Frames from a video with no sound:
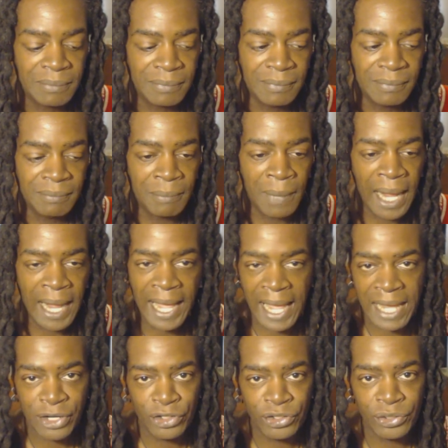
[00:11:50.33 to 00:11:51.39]
My
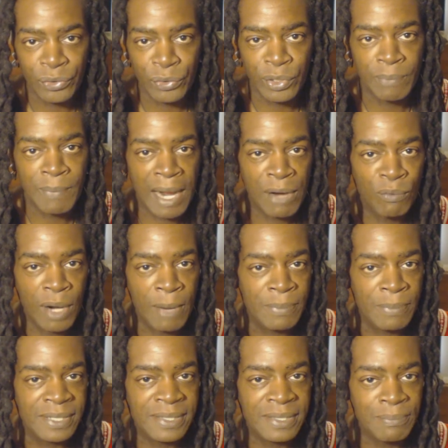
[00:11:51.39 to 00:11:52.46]
attitude and my
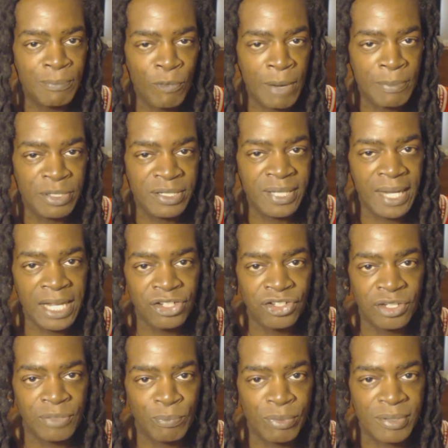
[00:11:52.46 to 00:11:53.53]

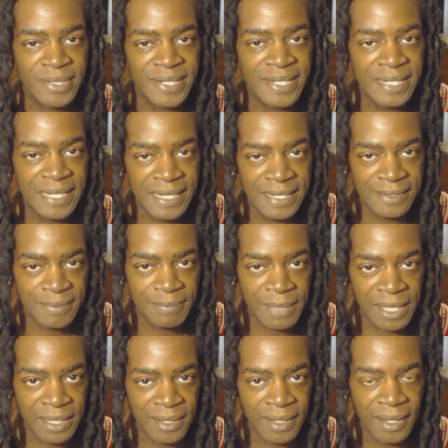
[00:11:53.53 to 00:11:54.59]
reputation precedes
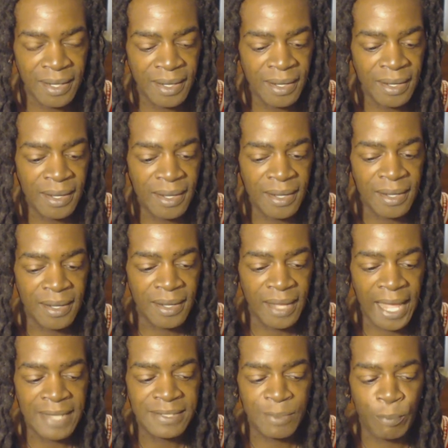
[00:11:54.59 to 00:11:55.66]
me
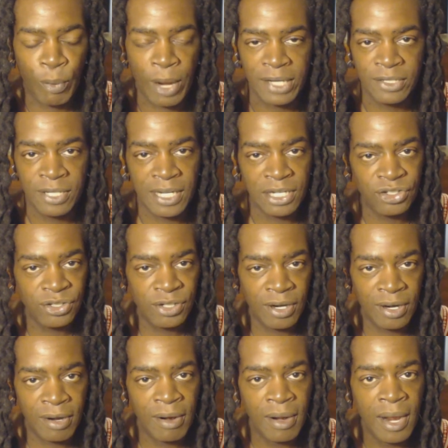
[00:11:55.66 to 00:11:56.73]
as a
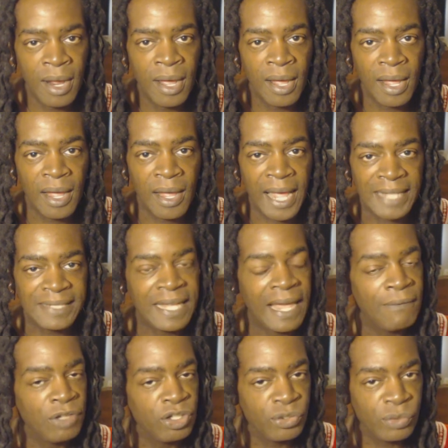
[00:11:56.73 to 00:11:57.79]
practitioner, as
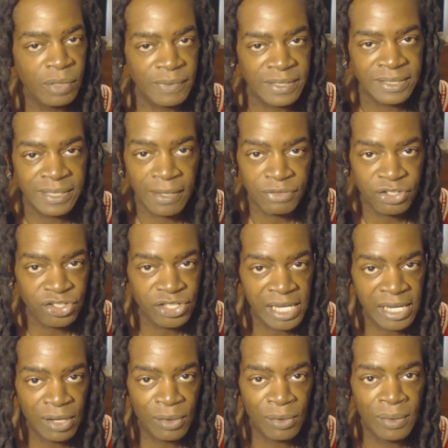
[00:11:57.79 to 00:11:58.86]
having sort of a tough
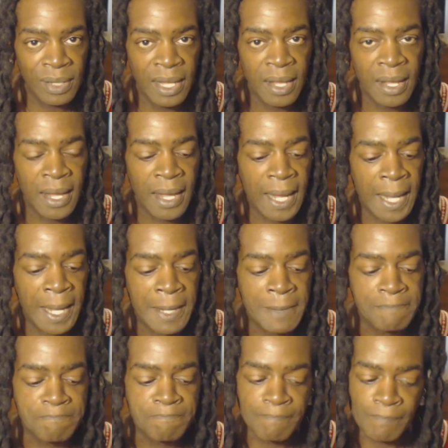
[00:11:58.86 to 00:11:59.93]
shell.
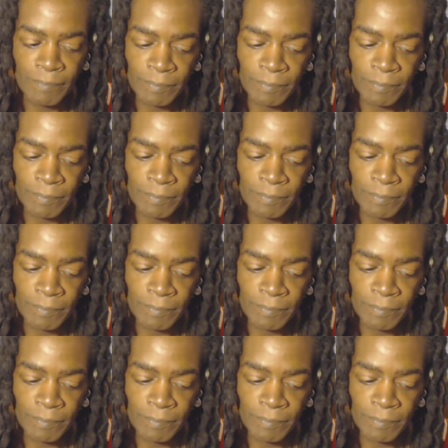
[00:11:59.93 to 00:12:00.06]
Um,